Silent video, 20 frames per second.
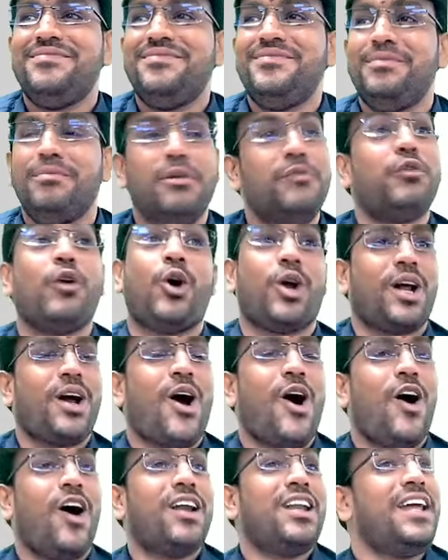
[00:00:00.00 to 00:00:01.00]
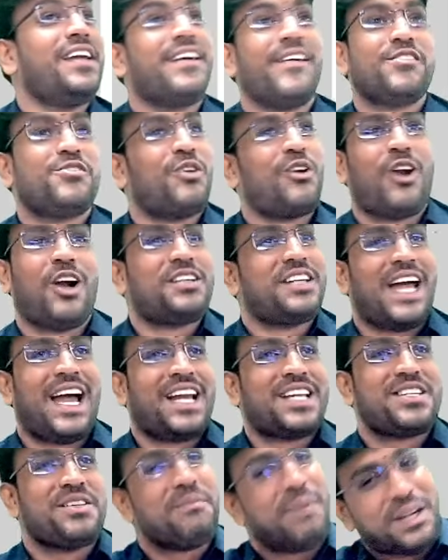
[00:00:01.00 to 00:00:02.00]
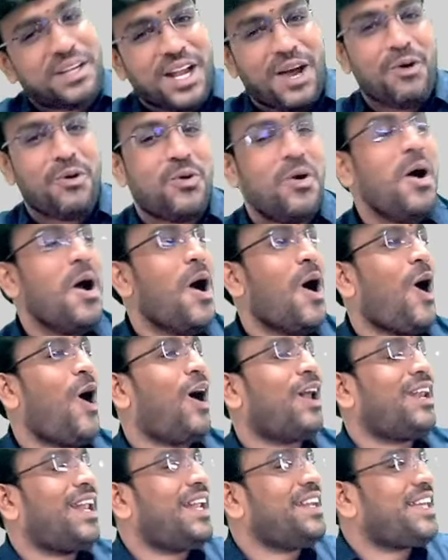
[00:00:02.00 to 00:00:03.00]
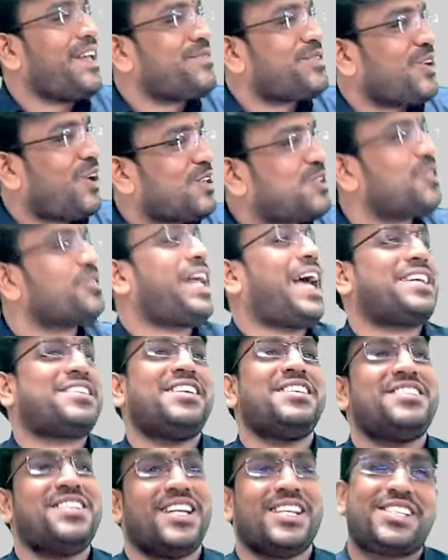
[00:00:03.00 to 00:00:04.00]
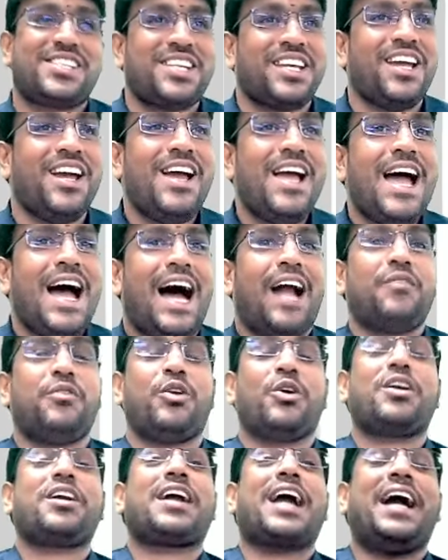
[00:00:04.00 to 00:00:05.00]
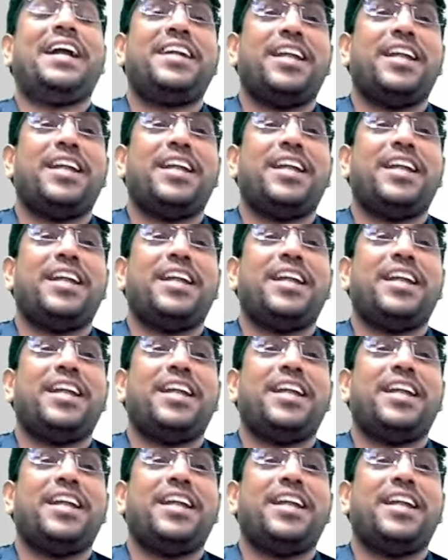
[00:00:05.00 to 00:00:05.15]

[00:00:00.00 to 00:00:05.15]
before, online games are not taxed, but now online games are also taxed in GST. And for a kind